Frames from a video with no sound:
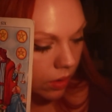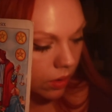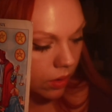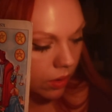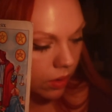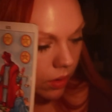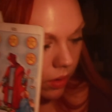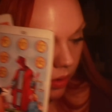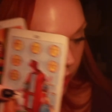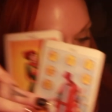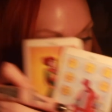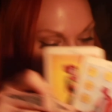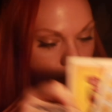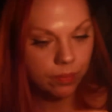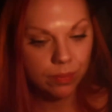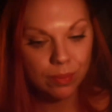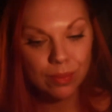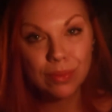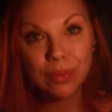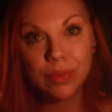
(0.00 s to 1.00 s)
I
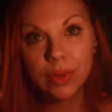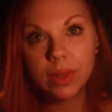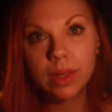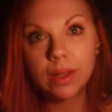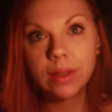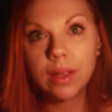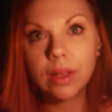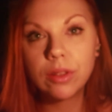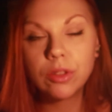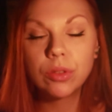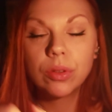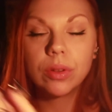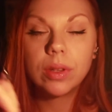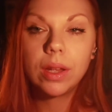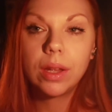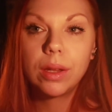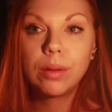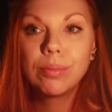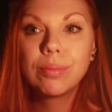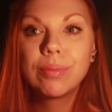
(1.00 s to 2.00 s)
think that's
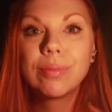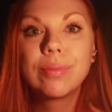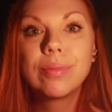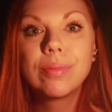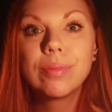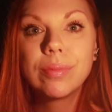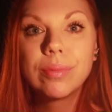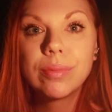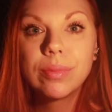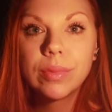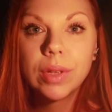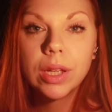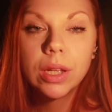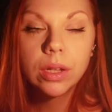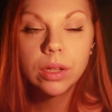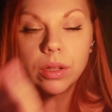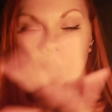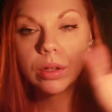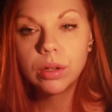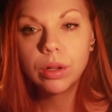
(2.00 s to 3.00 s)
today.
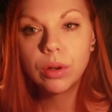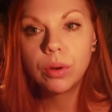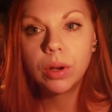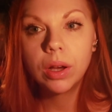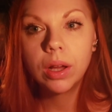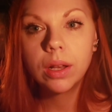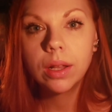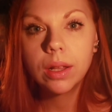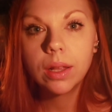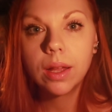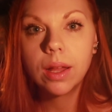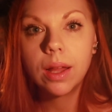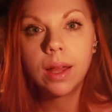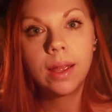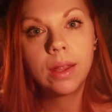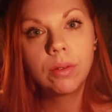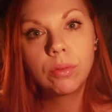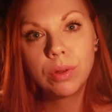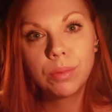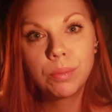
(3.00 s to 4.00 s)
You know what?
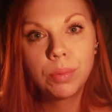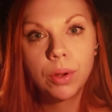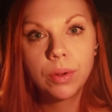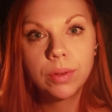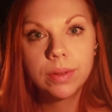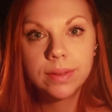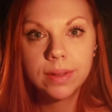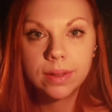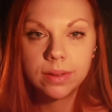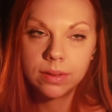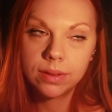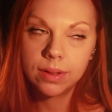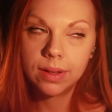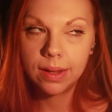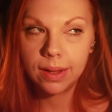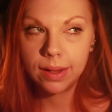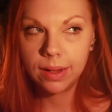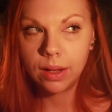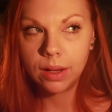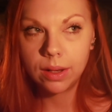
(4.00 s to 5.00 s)
I will post this
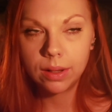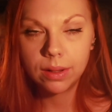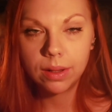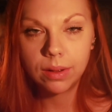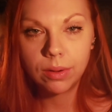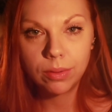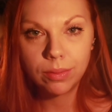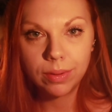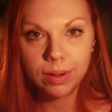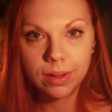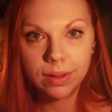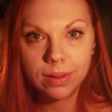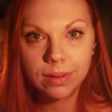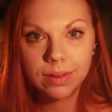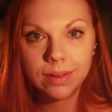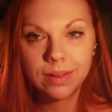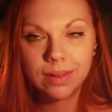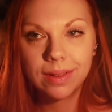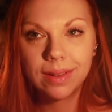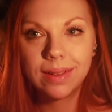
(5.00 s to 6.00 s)
today already.
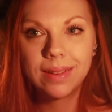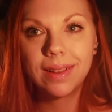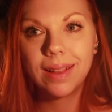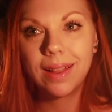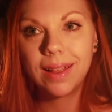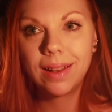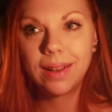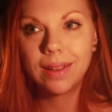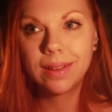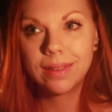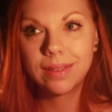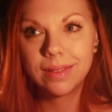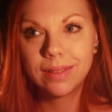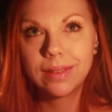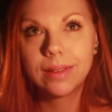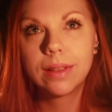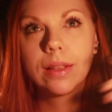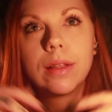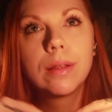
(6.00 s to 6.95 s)
Hello.